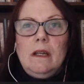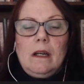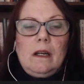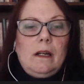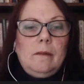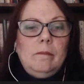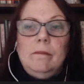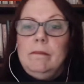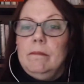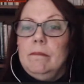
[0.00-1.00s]

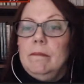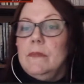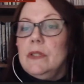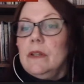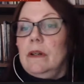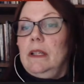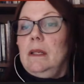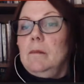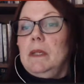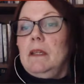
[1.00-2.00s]
Sorry,
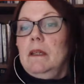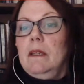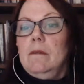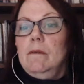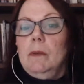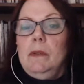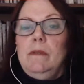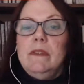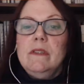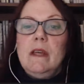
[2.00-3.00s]
let me
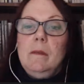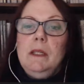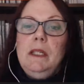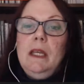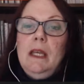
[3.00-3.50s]
remove this comment.